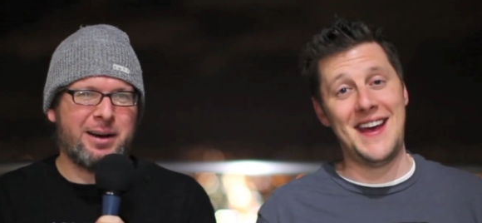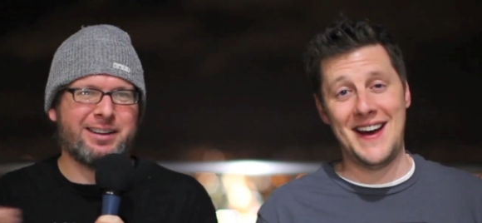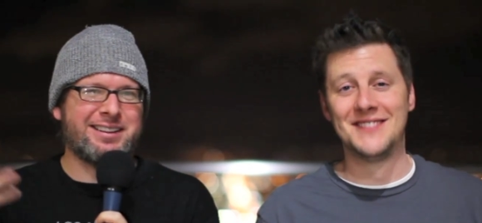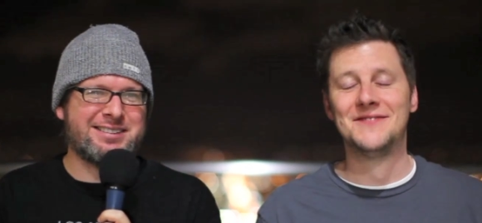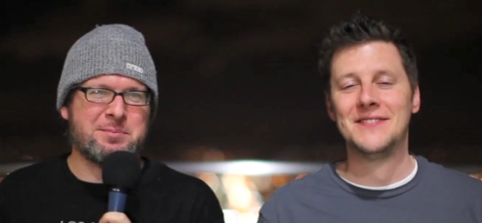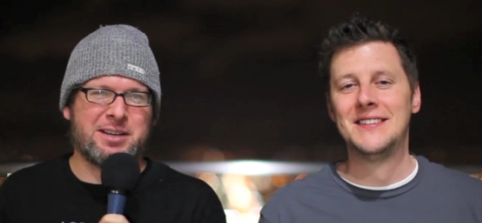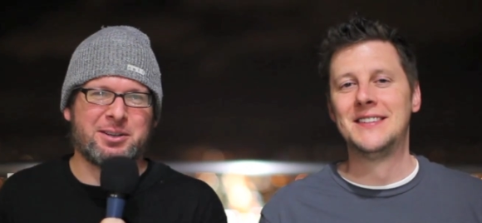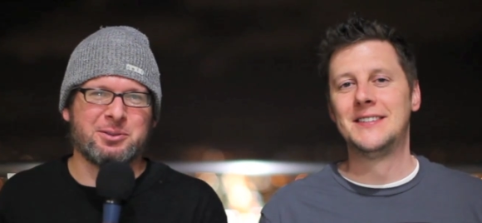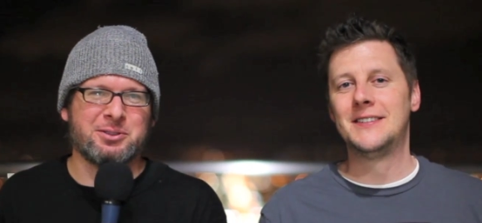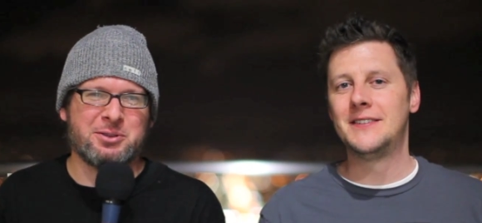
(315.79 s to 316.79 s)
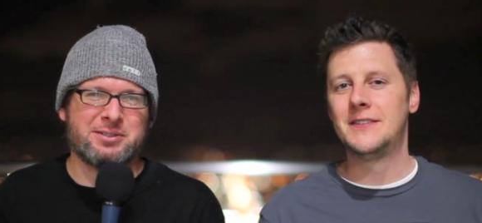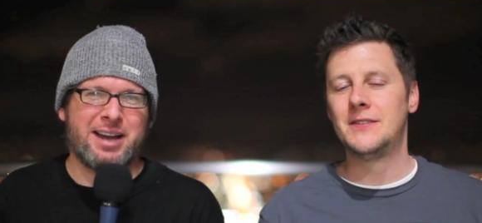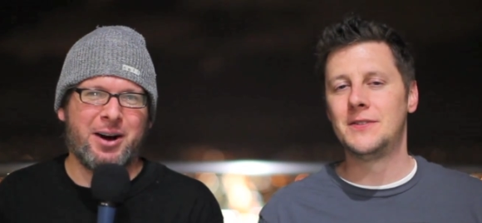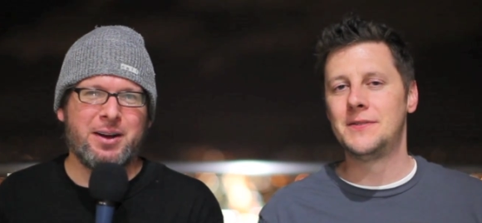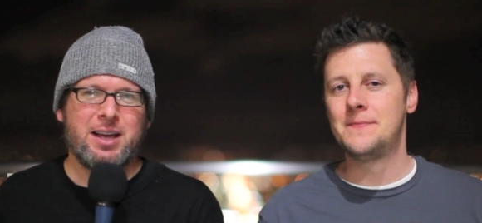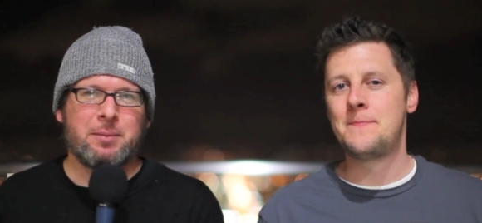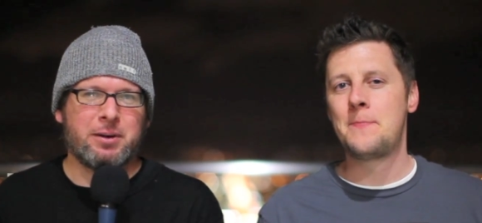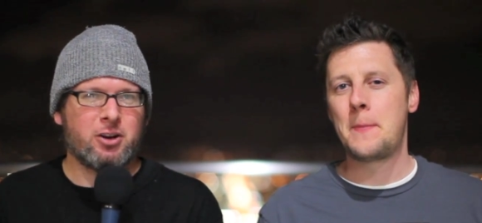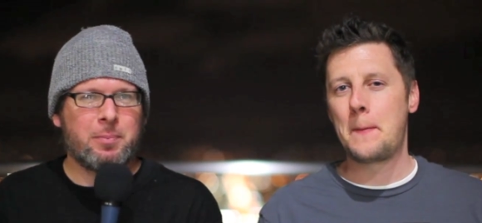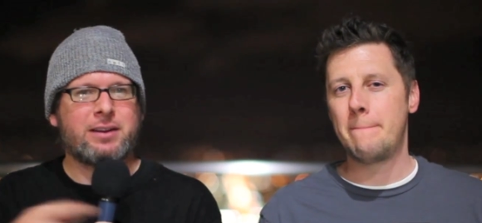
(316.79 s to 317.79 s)
Speaker 1: medal. That seems like old news now.
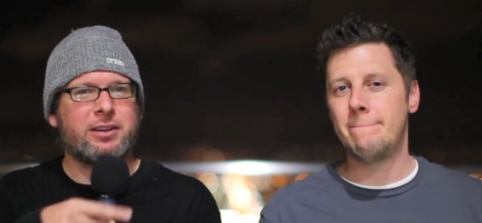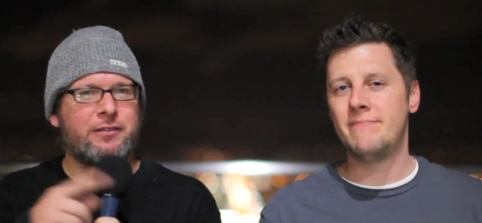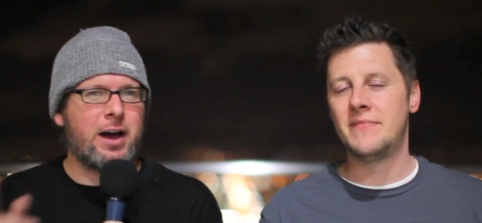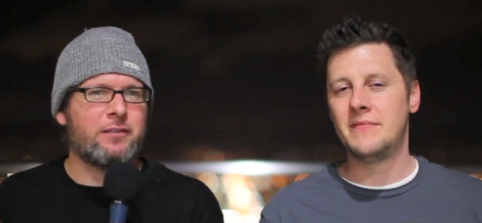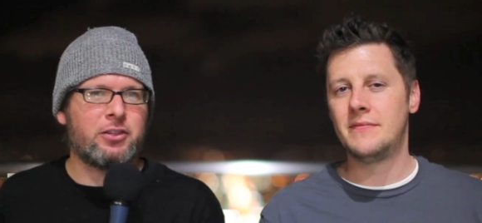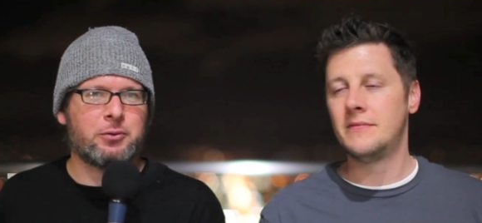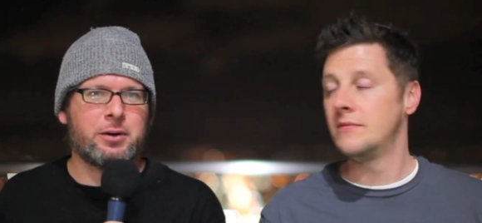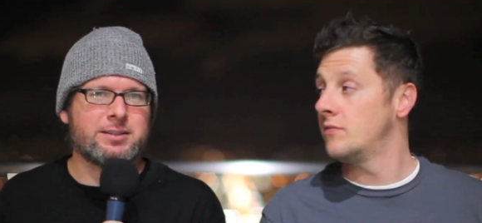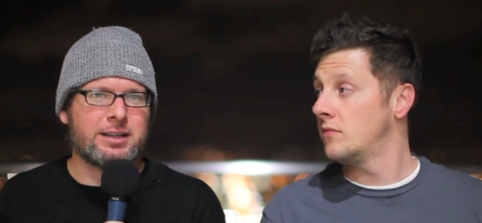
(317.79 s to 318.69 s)
But go back to that five on three.